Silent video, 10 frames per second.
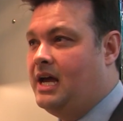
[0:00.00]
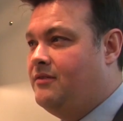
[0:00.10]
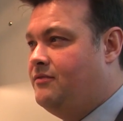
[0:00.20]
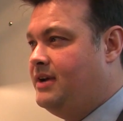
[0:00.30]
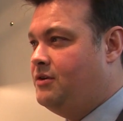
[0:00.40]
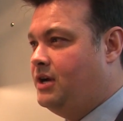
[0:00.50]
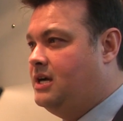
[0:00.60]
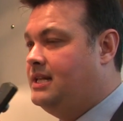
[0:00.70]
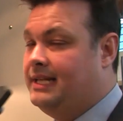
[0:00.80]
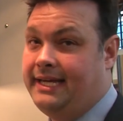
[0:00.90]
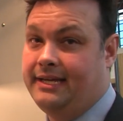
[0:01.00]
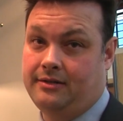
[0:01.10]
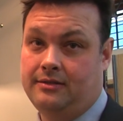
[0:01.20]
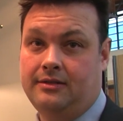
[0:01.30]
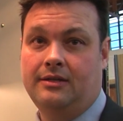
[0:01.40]
are very
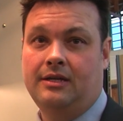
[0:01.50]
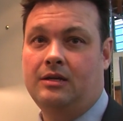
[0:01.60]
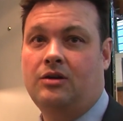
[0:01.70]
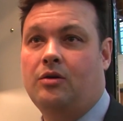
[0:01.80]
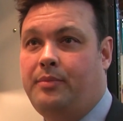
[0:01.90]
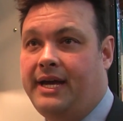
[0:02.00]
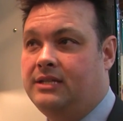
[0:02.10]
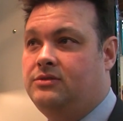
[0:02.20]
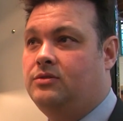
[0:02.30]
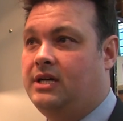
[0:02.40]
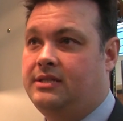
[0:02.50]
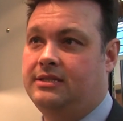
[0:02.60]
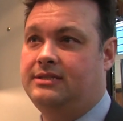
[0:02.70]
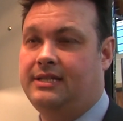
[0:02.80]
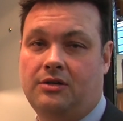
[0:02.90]
clear compared to
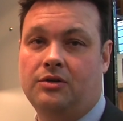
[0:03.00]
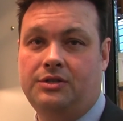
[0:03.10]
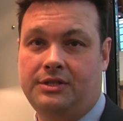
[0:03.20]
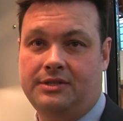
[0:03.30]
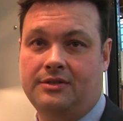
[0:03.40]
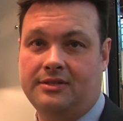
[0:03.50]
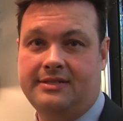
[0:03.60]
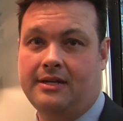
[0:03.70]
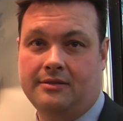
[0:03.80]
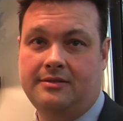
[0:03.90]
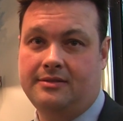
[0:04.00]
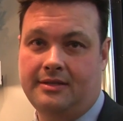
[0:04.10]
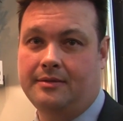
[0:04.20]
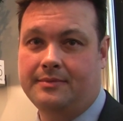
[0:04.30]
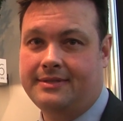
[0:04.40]
other decoders or sound
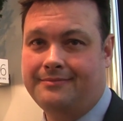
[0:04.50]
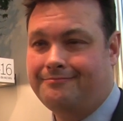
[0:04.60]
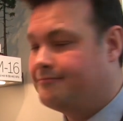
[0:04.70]
systems.